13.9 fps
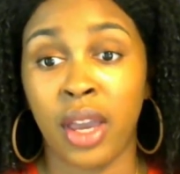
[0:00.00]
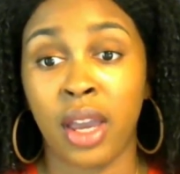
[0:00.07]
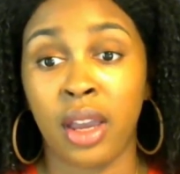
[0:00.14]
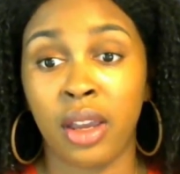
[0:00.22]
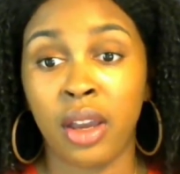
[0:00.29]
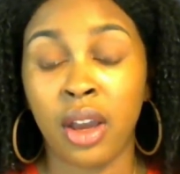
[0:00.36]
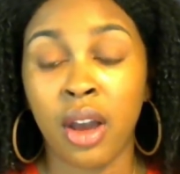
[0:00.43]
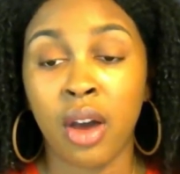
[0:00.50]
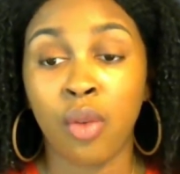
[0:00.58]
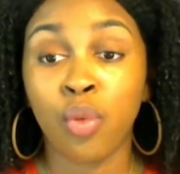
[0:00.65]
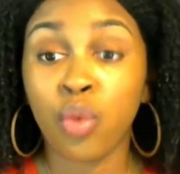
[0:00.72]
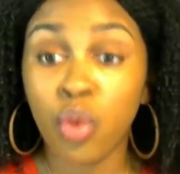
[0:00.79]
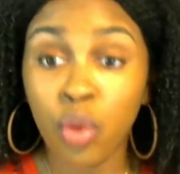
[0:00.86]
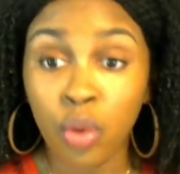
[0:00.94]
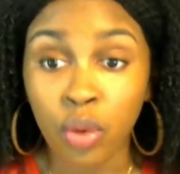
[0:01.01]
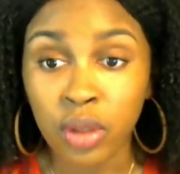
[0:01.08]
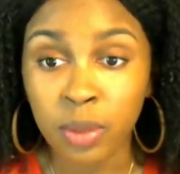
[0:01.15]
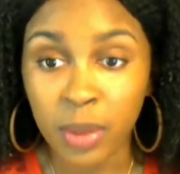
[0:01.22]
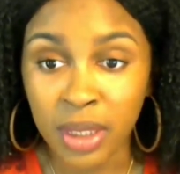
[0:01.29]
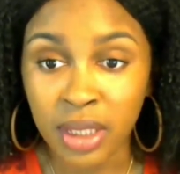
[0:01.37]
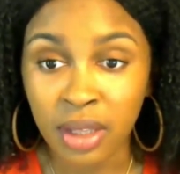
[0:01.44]
a rule
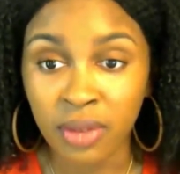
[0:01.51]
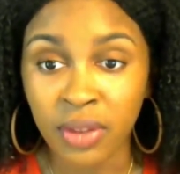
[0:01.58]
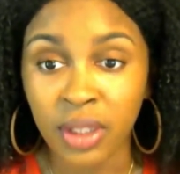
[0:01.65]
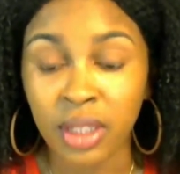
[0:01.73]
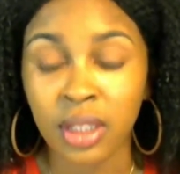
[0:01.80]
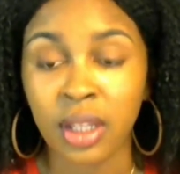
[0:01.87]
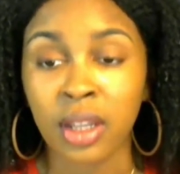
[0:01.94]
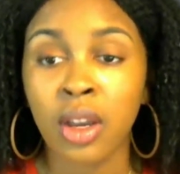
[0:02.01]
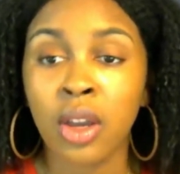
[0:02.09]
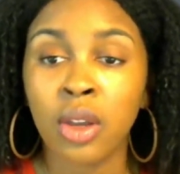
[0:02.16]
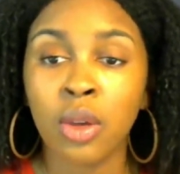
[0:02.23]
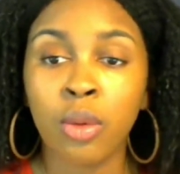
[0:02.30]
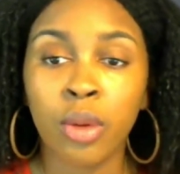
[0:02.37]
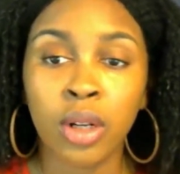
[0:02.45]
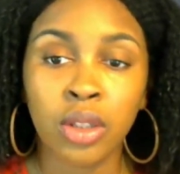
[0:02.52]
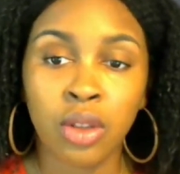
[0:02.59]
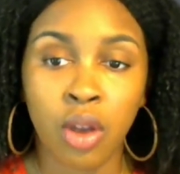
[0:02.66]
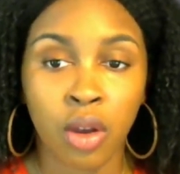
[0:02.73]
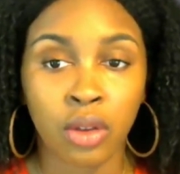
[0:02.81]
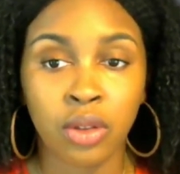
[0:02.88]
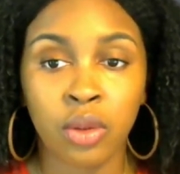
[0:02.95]
specifically, you want to
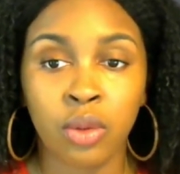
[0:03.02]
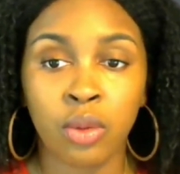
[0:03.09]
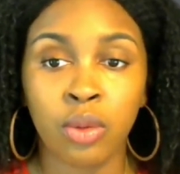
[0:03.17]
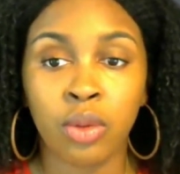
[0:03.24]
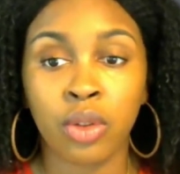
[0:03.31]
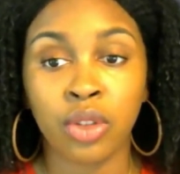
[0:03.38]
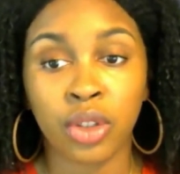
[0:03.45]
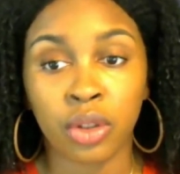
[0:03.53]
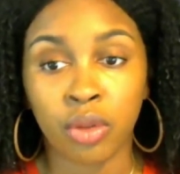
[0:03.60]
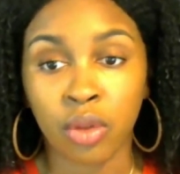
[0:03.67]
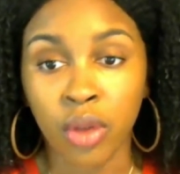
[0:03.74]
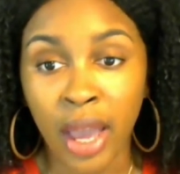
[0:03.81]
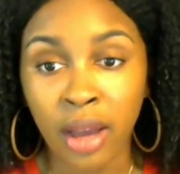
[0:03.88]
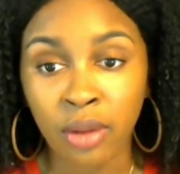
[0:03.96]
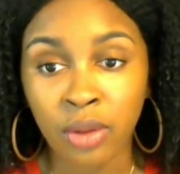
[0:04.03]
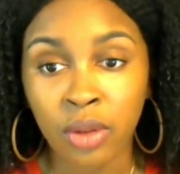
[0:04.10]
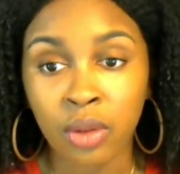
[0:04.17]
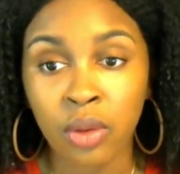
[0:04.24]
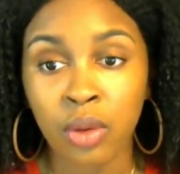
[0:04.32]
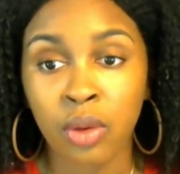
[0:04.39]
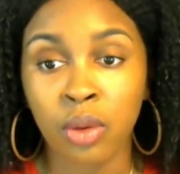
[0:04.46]
talk to your general
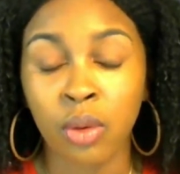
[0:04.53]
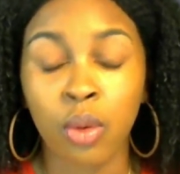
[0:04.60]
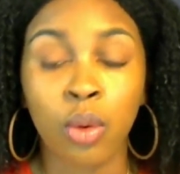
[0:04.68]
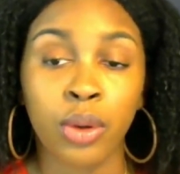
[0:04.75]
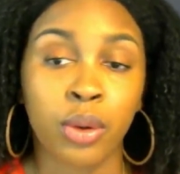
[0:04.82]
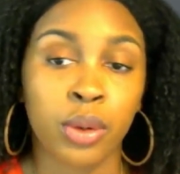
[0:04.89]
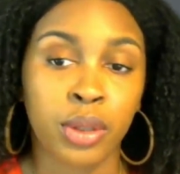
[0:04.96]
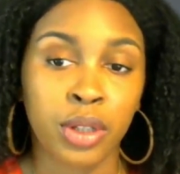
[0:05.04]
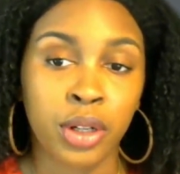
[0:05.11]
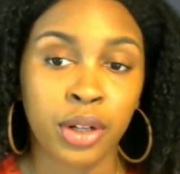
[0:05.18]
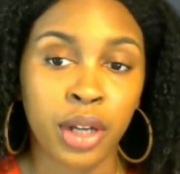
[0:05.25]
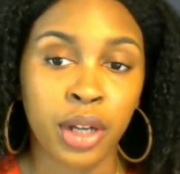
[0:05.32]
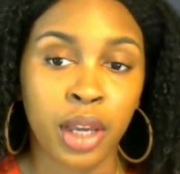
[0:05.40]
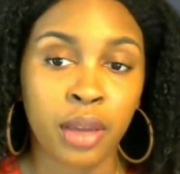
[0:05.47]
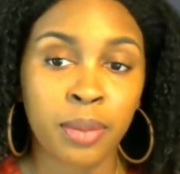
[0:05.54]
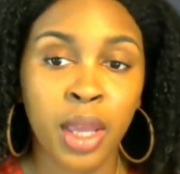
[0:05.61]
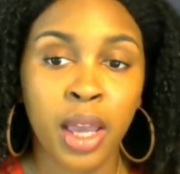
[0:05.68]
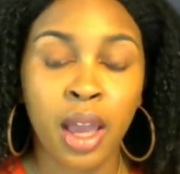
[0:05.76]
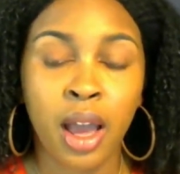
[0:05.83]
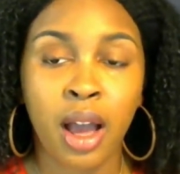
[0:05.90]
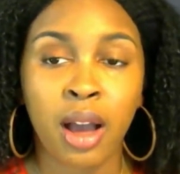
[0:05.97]
counsel or your attorney.
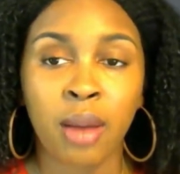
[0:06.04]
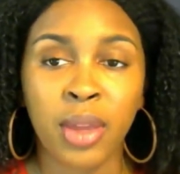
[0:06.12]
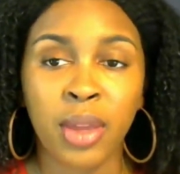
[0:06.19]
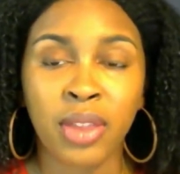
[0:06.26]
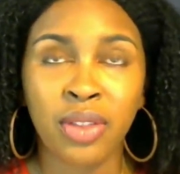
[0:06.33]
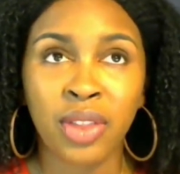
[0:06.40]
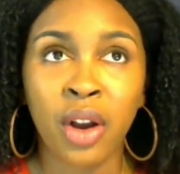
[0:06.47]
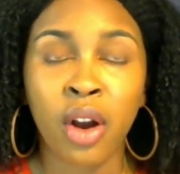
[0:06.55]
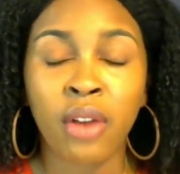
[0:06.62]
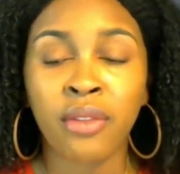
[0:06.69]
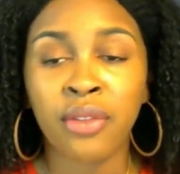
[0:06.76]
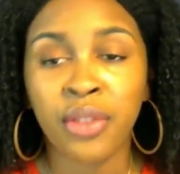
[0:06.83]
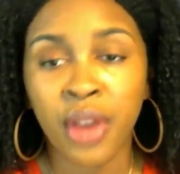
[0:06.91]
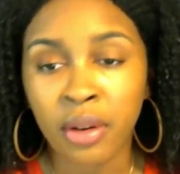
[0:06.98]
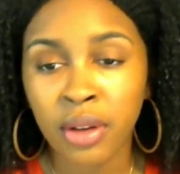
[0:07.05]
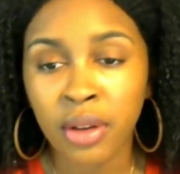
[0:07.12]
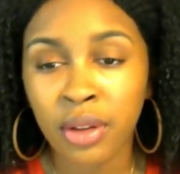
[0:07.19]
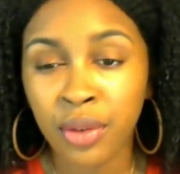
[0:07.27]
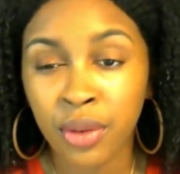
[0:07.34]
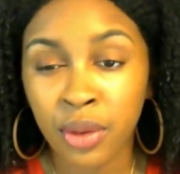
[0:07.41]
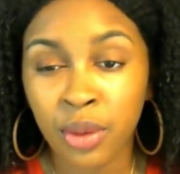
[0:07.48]
Um, there are very
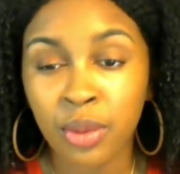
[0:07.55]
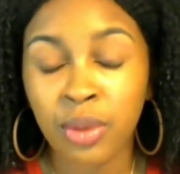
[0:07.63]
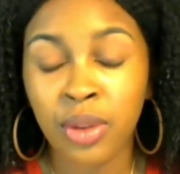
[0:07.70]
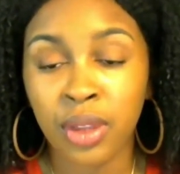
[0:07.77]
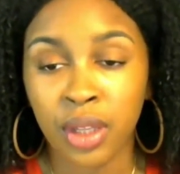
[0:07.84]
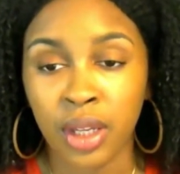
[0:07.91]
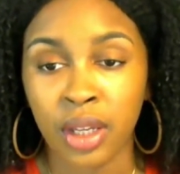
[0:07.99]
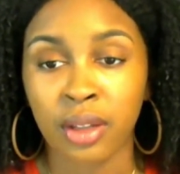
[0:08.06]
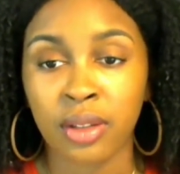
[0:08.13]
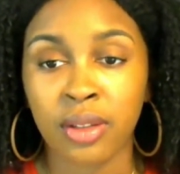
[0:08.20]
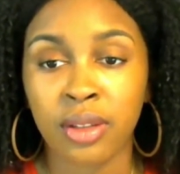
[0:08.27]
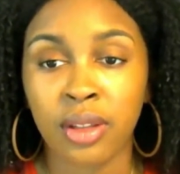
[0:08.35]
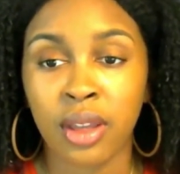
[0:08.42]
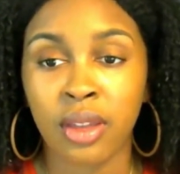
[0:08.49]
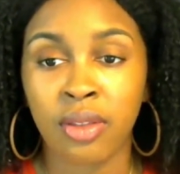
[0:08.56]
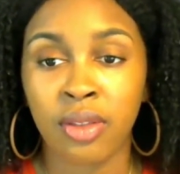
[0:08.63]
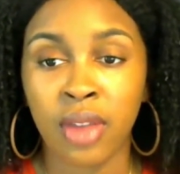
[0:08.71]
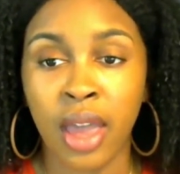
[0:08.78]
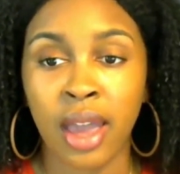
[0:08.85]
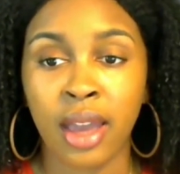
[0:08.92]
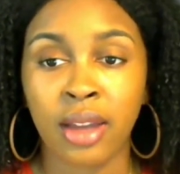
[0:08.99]
few things
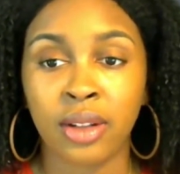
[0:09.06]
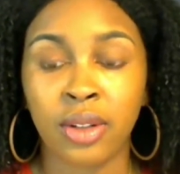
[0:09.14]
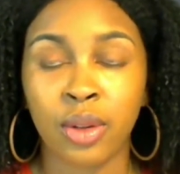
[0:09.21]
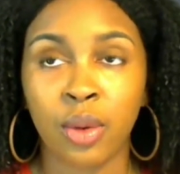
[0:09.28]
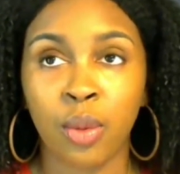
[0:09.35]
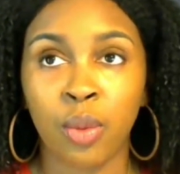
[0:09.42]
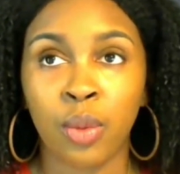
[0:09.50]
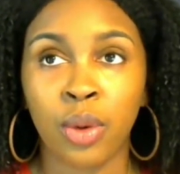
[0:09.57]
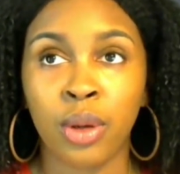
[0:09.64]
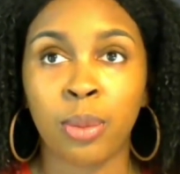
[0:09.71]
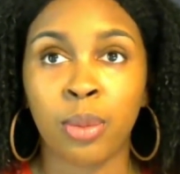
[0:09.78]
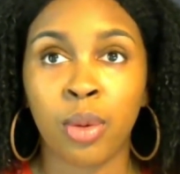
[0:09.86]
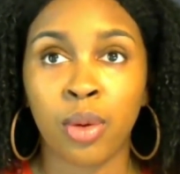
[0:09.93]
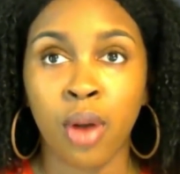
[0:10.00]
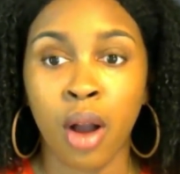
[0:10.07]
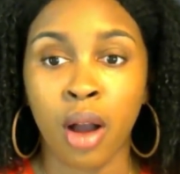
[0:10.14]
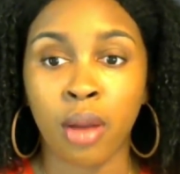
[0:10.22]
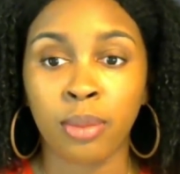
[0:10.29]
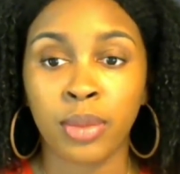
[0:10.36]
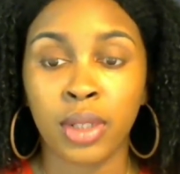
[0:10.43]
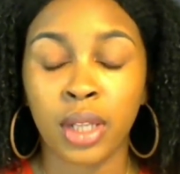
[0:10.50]
that would
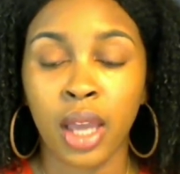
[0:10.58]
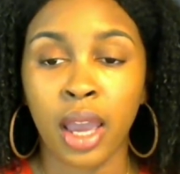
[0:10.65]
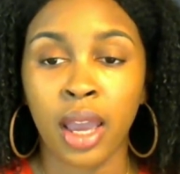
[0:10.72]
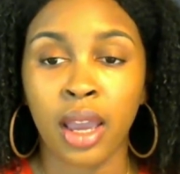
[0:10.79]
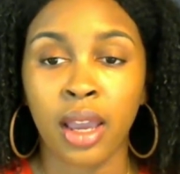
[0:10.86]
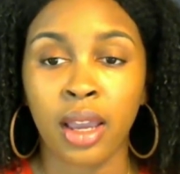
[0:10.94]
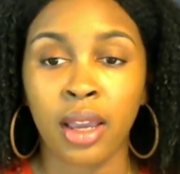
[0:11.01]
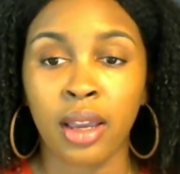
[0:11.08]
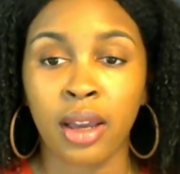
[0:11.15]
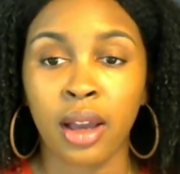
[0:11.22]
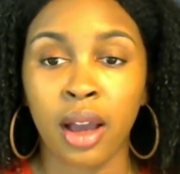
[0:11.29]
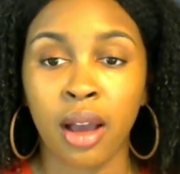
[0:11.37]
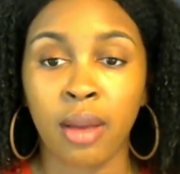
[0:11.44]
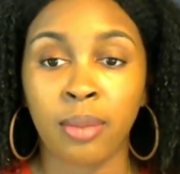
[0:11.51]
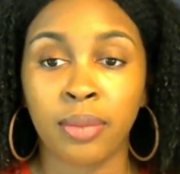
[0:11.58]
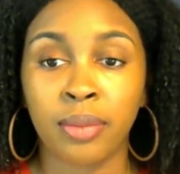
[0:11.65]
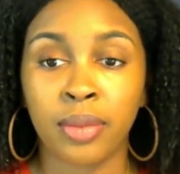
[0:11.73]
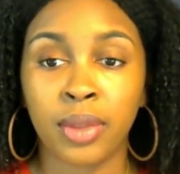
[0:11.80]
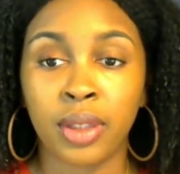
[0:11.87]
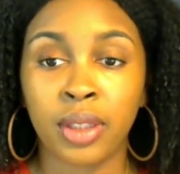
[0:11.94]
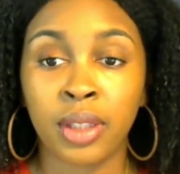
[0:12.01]
prompt a um,
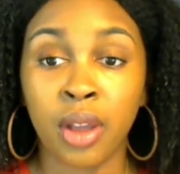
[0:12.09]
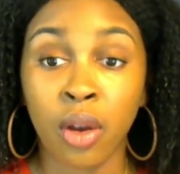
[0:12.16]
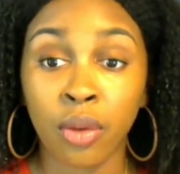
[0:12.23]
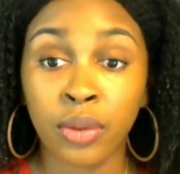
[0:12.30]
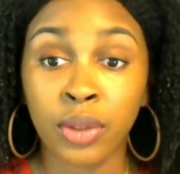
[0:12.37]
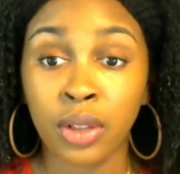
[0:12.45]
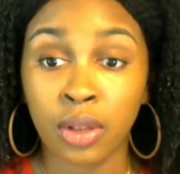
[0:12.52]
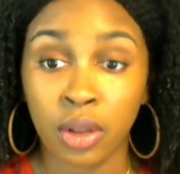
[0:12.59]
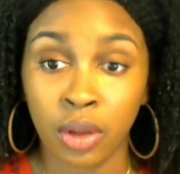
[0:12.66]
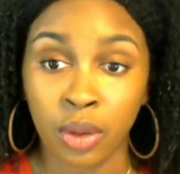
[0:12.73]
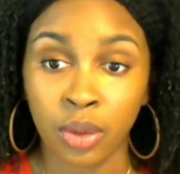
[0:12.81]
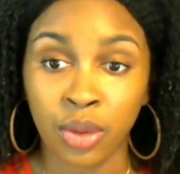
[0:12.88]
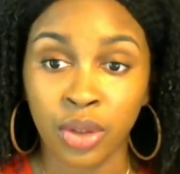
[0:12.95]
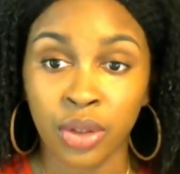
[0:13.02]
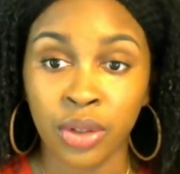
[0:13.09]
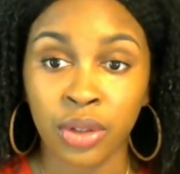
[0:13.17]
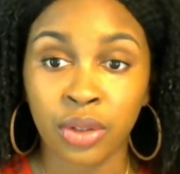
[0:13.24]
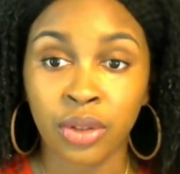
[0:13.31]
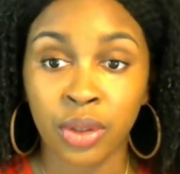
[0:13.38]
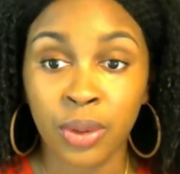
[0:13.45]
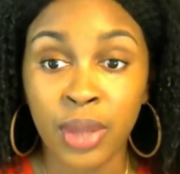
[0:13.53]
self
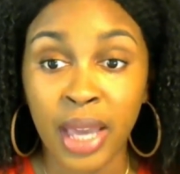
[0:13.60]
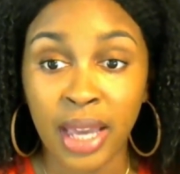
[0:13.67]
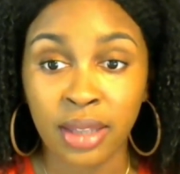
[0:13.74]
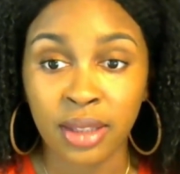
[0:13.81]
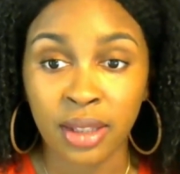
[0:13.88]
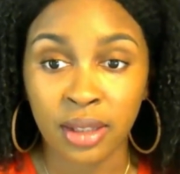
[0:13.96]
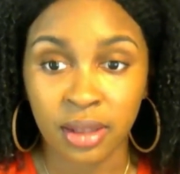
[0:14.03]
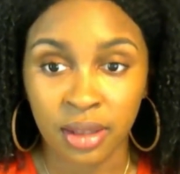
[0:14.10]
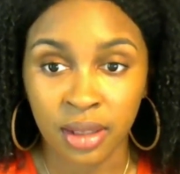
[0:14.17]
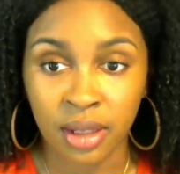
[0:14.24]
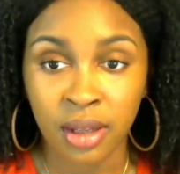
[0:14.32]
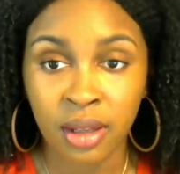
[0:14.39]
disclosure to the SEC.